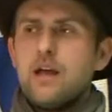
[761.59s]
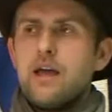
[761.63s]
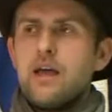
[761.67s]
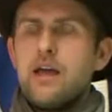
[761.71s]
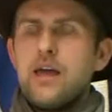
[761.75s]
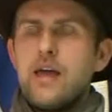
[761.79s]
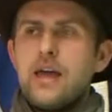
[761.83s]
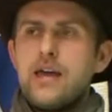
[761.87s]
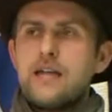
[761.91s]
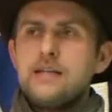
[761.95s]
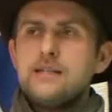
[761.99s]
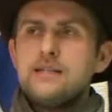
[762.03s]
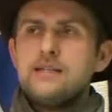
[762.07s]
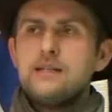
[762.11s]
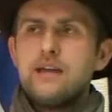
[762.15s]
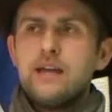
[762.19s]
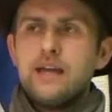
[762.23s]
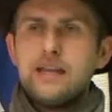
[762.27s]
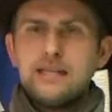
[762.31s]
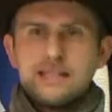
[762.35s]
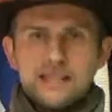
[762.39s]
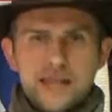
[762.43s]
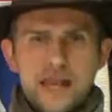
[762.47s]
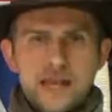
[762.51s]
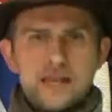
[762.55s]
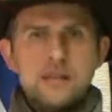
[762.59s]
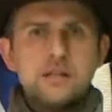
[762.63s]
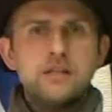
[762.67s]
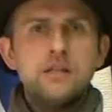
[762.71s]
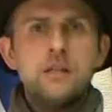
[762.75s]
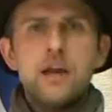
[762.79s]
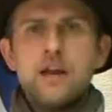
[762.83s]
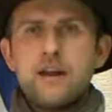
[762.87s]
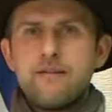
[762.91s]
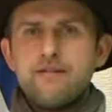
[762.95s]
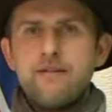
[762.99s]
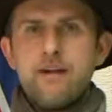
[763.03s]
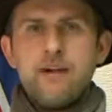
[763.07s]
And it takes a
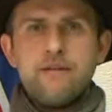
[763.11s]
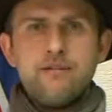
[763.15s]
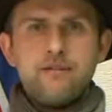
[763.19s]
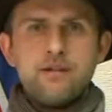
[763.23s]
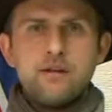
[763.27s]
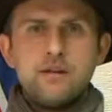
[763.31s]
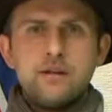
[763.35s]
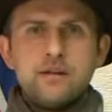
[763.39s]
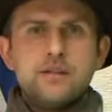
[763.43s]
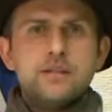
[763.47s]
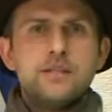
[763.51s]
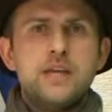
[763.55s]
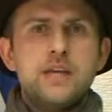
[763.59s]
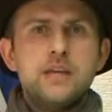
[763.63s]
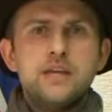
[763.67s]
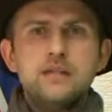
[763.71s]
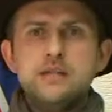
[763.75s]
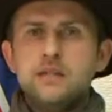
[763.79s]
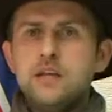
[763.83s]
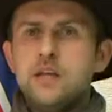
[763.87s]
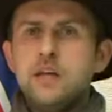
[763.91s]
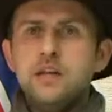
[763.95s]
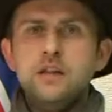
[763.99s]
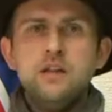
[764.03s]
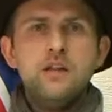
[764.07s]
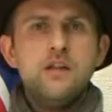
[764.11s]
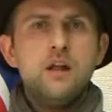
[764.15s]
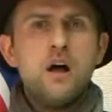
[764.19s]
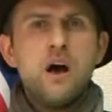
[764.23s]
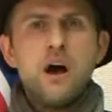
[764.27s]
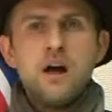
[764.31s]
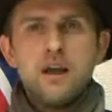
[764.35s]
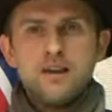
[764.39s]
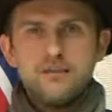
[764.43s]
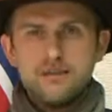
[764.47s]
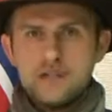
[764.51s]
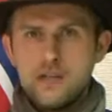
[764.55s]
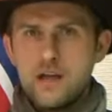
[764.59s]
lot of effort, it takes a
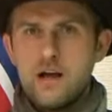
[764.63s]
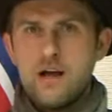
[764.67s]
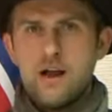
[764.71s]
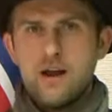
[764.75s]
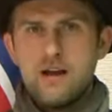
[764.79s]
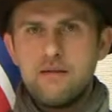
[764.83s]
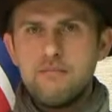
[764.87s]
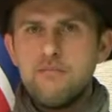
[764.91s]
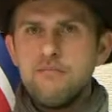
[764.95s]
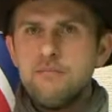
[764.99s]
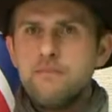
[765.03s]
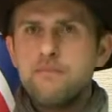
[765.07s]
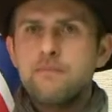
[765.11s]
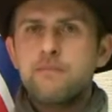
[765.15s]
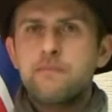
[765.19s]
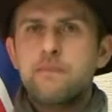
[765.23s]
lot of time.